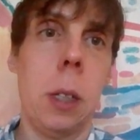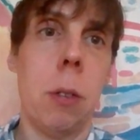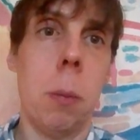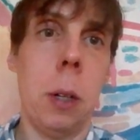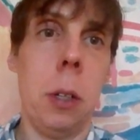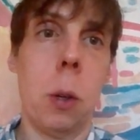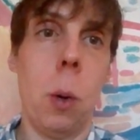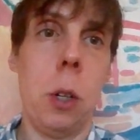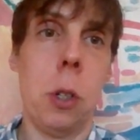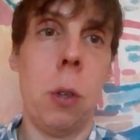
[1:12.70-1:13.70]
given by the
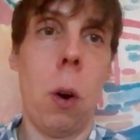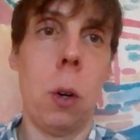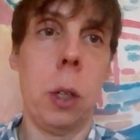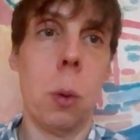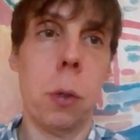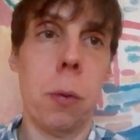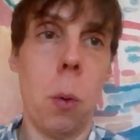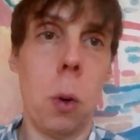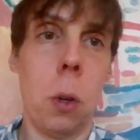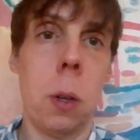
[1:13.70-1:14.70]
equation r equals
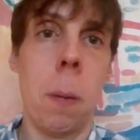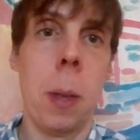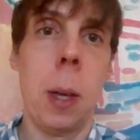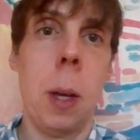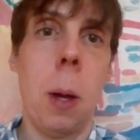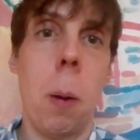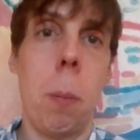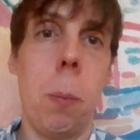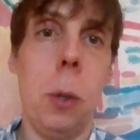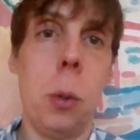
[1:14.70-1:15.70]
4,
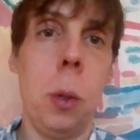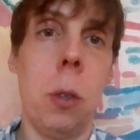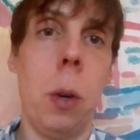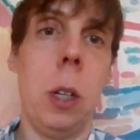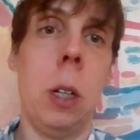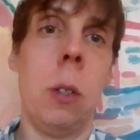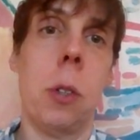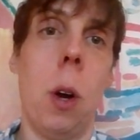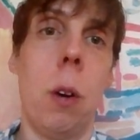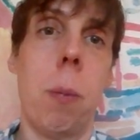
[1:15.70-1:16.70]
between the
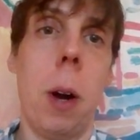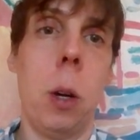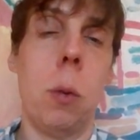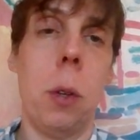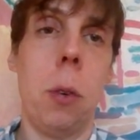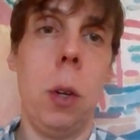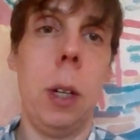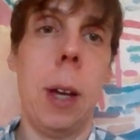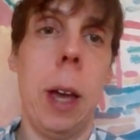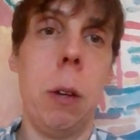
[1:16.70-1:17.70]
radians of pi over
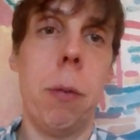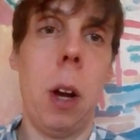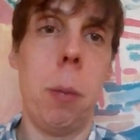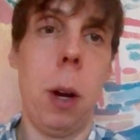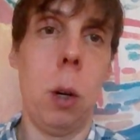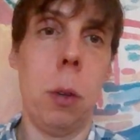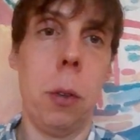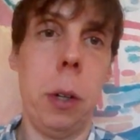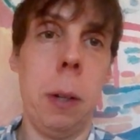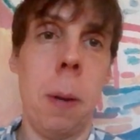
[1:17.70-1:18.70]
3 and 5 pi over
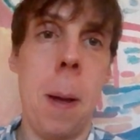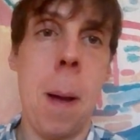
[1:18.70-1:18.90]
3.